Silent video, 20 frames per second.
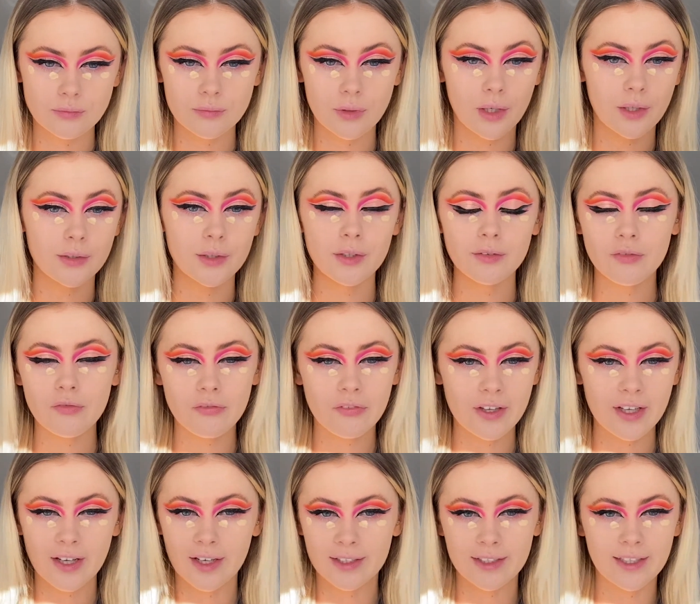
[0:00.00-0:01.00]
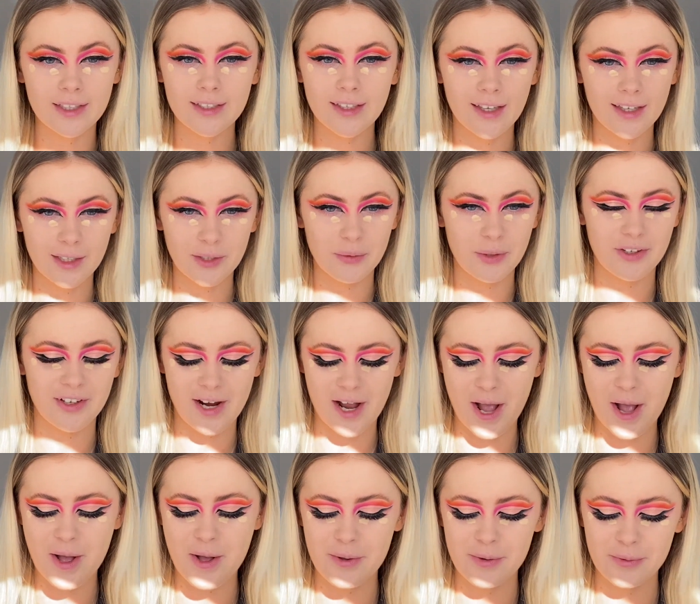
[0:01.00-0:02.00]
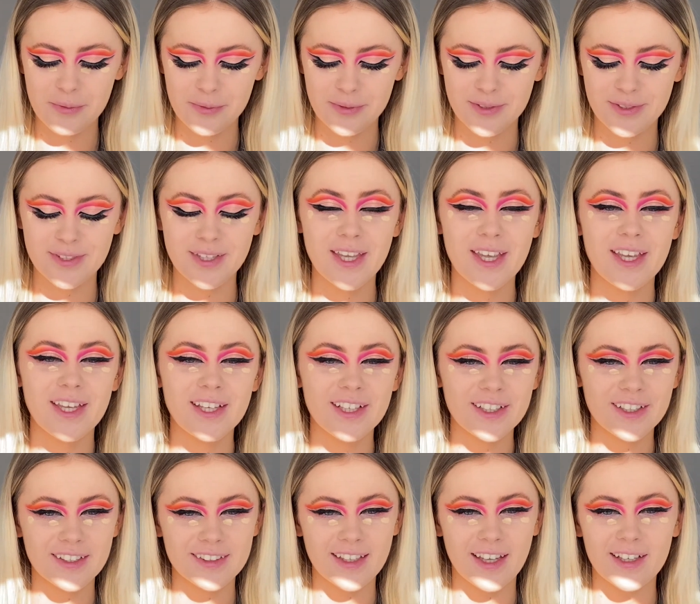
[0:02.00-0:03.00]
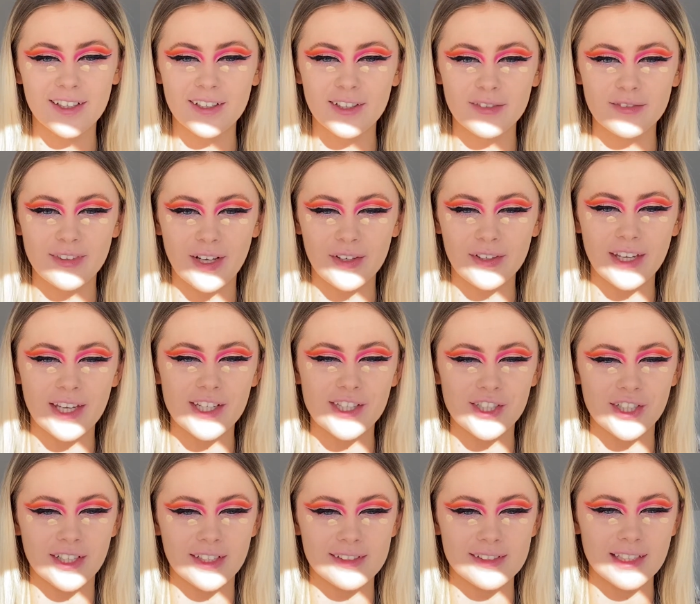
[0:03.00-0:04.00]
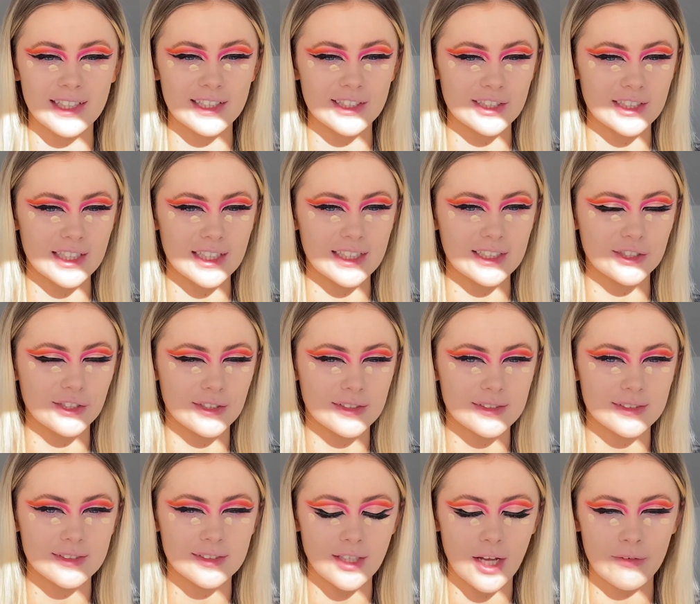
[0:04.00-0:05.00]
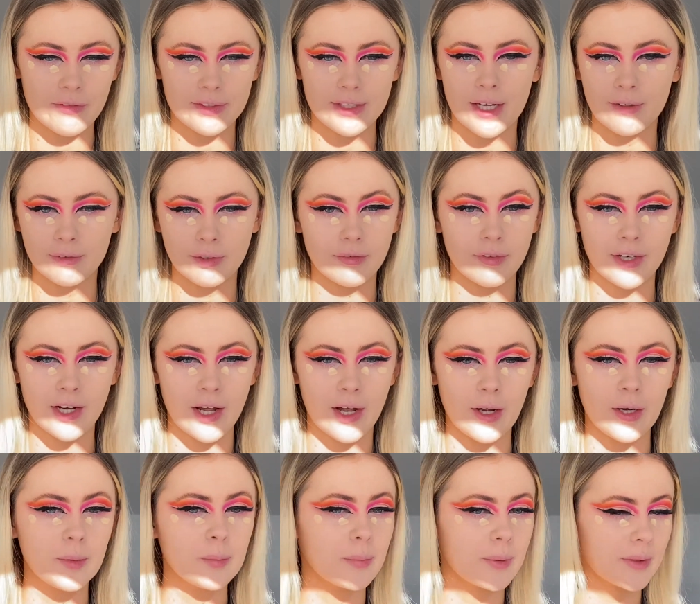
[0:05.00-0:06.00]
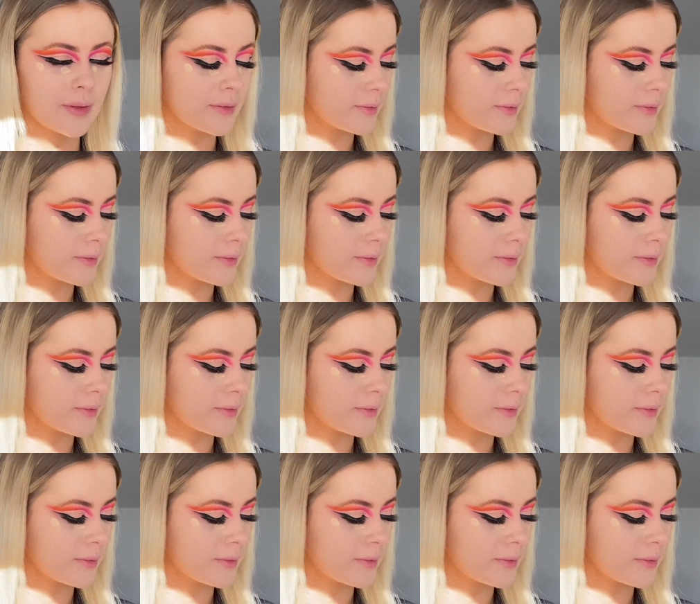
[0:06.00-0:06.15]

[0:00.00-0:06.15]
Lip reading: I don't even think I need it anywhere else because that foundation has literally just covered everything up.